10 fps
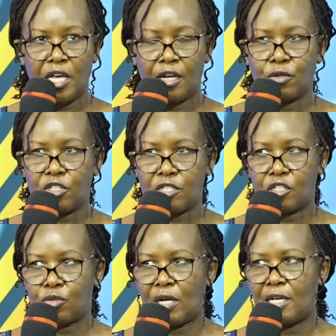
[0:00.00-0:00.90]
They are not
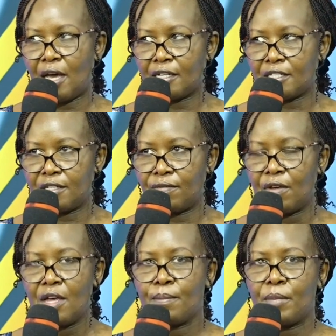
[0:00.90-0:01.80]
sexually active,
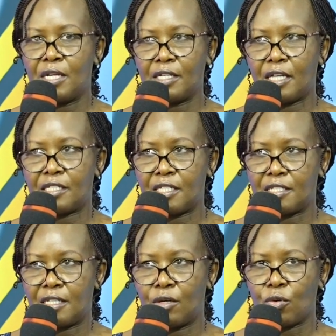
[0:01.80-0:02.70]
meaning that
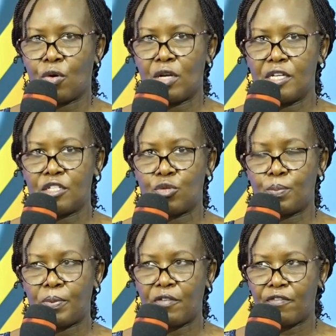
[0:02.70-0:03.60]
it, the role is to
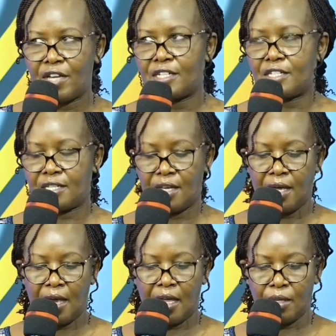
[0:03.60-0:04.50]
prevent
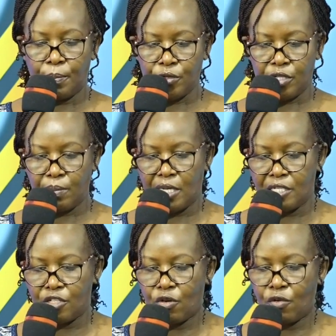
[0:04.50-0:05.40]
any
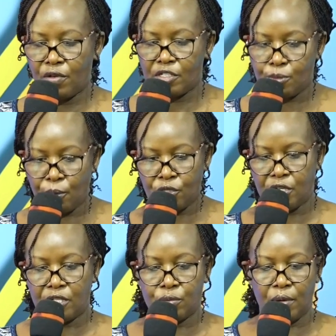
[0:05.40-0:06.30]
possibility of
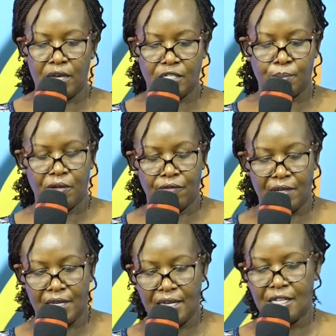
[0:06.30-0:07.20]
exposure to H P
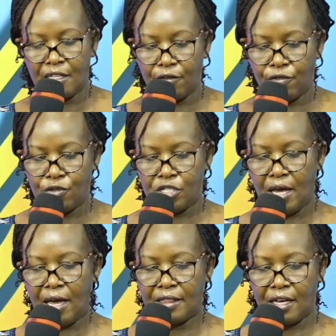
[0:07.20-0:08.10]
V in the
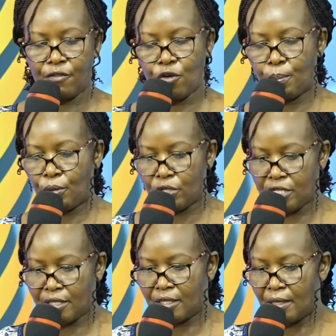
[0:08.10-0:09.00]
future, and therefore
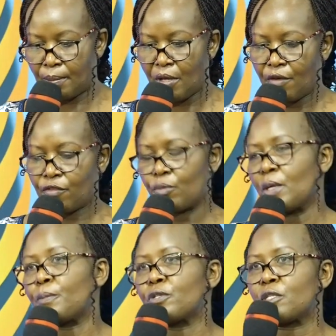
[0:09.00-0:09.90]
protect them from
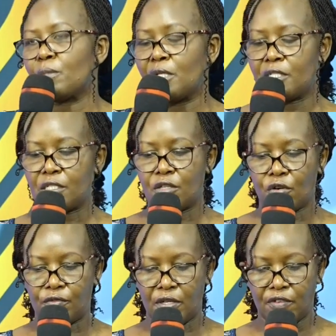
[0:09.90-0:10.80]
the possibility
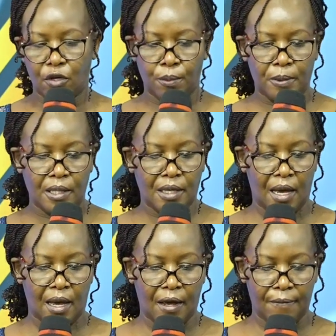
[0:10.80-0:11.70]
of developing
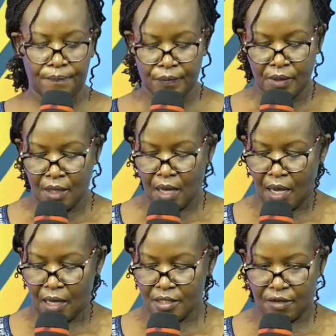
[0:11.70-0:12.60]
um,
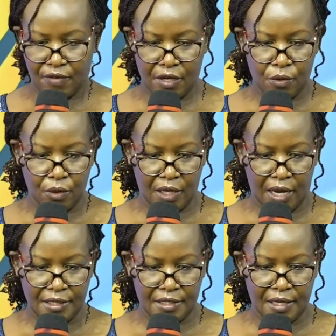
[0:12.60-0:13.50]
uh, cervical
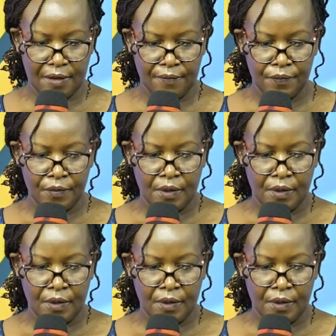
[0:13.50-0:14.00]
cancer.